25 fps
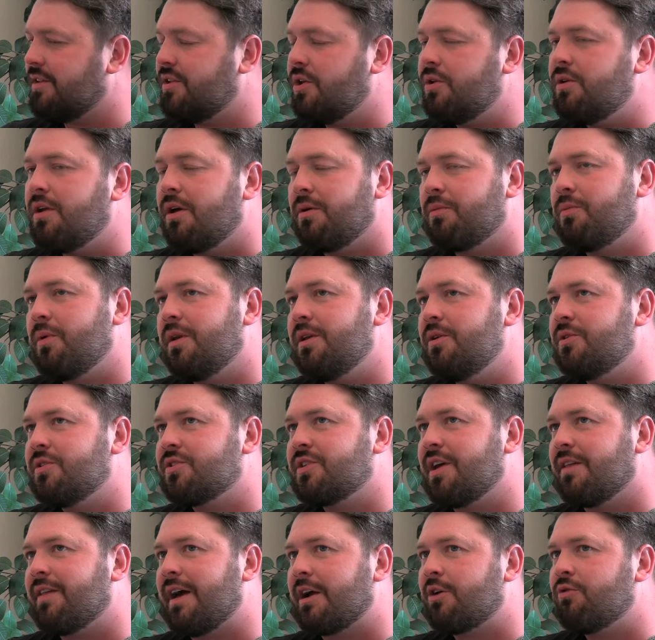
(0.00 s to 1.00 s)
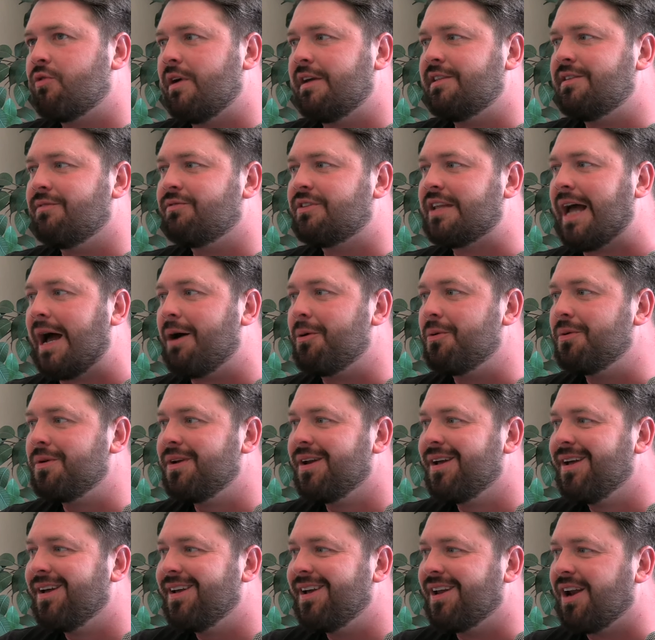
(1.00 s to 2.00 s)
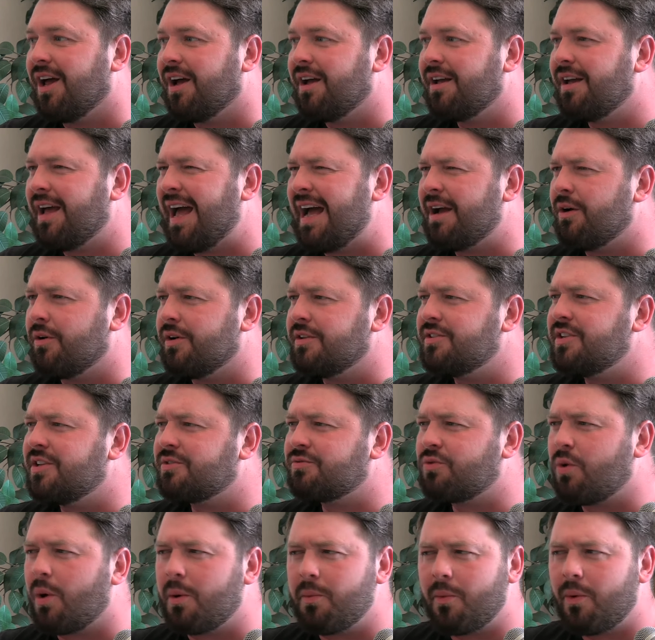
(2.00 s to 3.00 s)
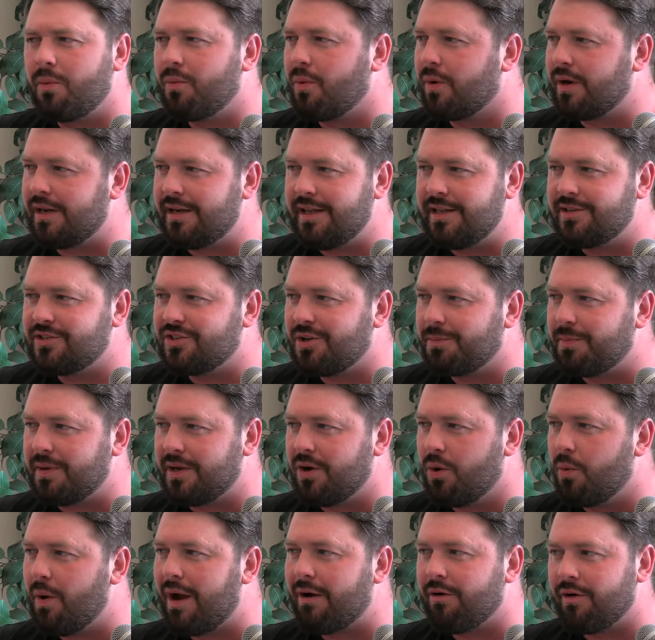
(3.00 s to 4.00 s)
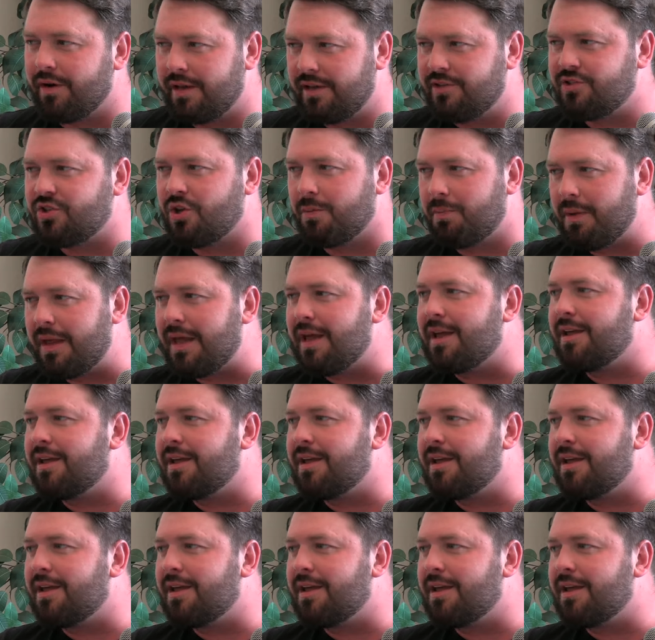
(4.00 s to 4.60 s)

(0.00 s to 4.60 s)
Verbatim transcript: You know, when you just get that creative doubt, you're yeah. like, hang on, is this what it needs to be or where it needs really to be?